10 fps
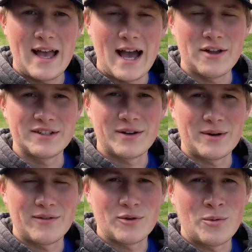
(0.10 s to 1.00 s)
How's it
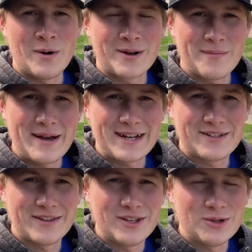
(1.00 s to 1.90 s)
going, everyone? Welcome back
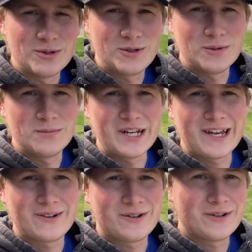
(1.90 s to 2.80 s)
to the YouTube
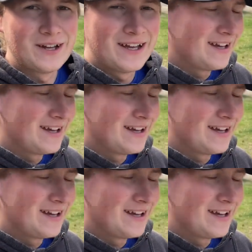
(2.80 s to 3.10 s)
channel.